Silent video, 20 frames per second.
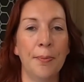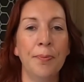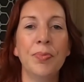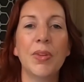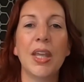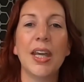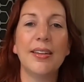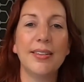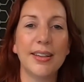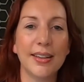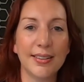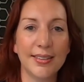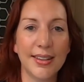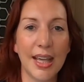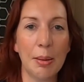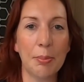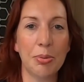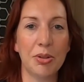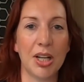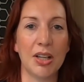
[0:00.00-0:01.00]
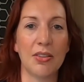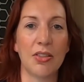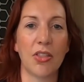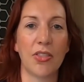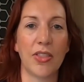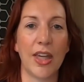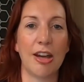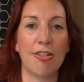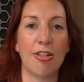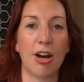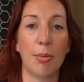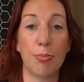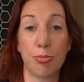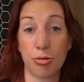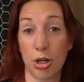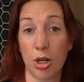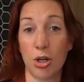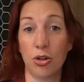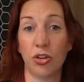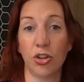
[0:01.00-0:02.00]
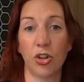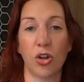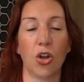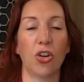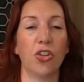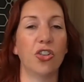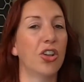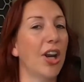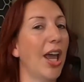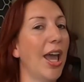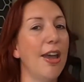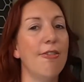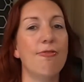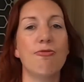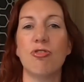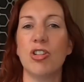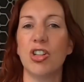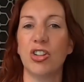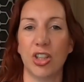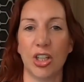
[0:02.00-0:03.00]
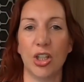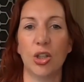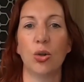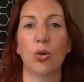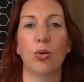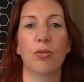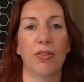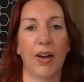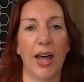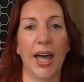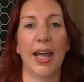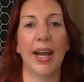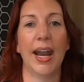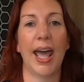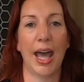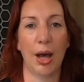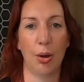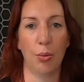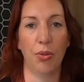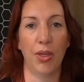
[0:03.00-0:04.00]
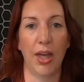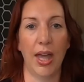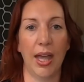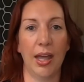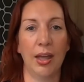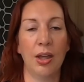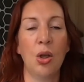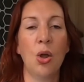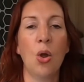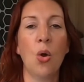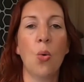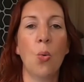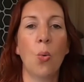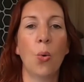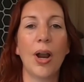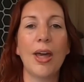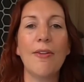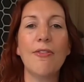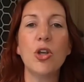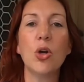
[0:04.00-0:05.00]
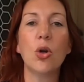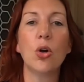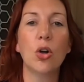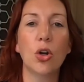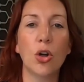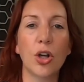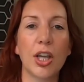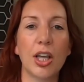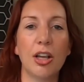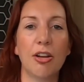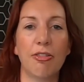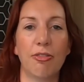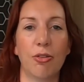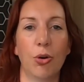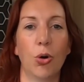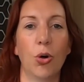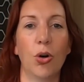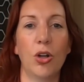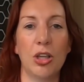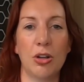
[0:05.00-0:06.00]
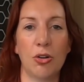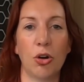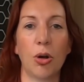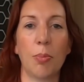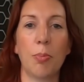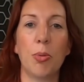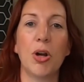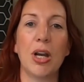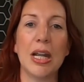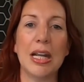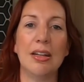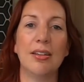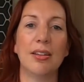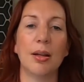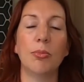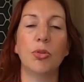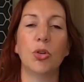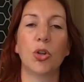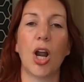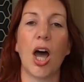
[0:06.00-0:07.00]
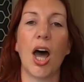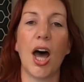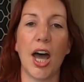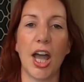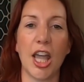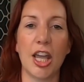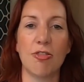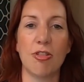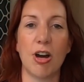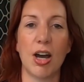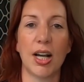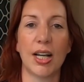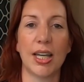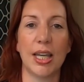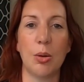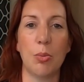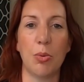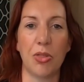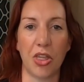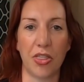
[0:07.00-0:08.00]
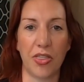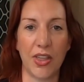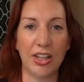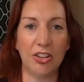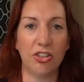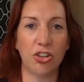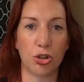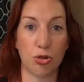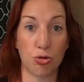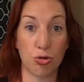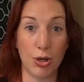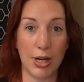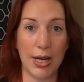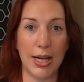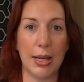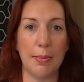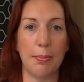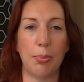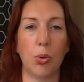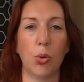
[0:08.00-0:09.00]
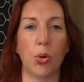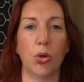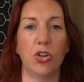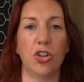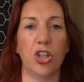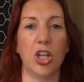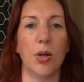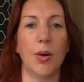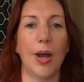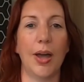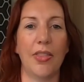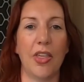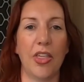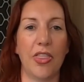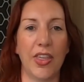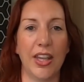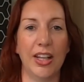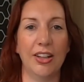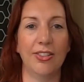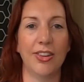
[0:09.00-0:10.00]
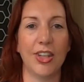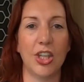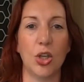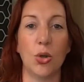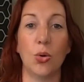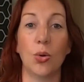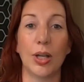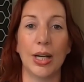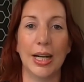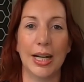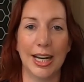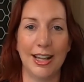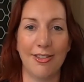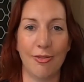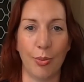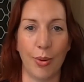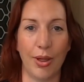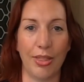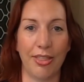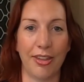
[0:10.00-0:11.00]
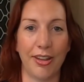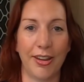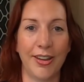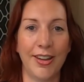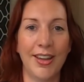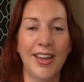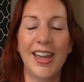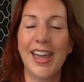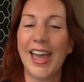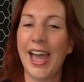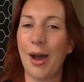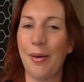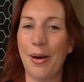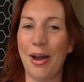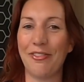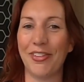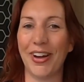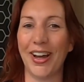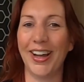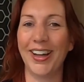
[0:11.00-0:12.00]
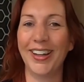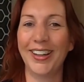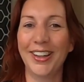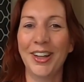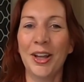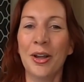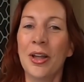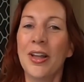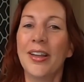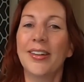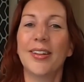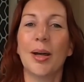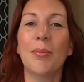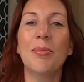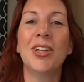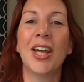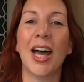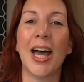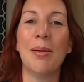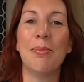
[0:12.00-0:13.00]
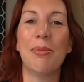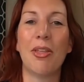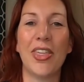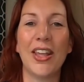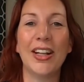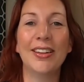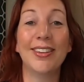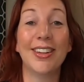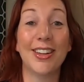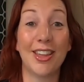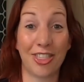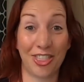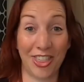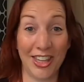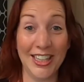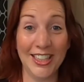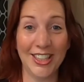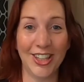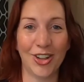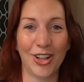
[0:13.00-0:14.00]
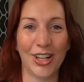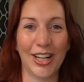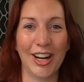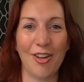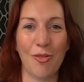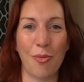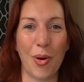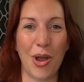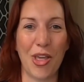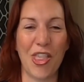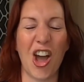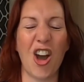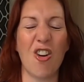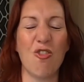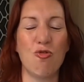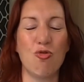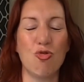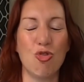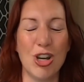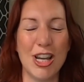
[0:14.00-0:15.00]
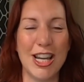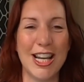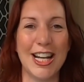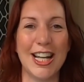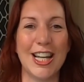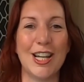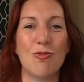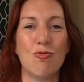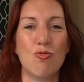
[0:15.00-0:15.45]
is accepting that there are pros and cons to every single van out there. Whatever you're looking for, you've got to put it in some sort of hierarchy with the things that are really important to you and the things that you can live with. However, sometimes the things that you think you can live with are really